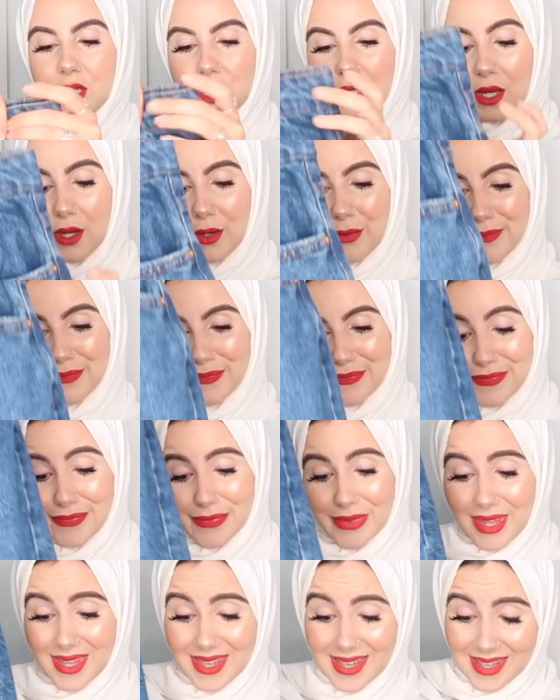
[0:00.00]
so
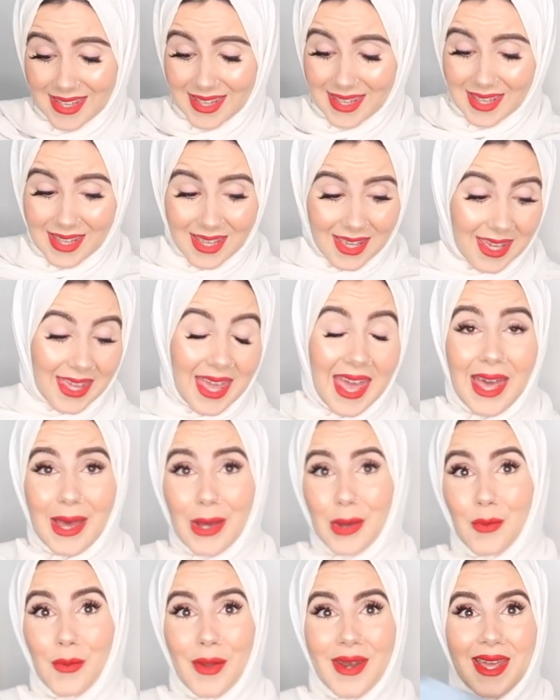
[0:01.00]

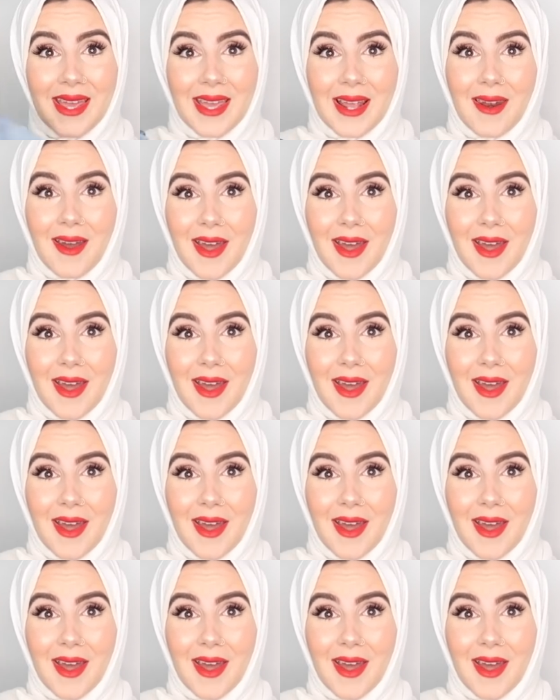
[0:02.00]
yeah, winning in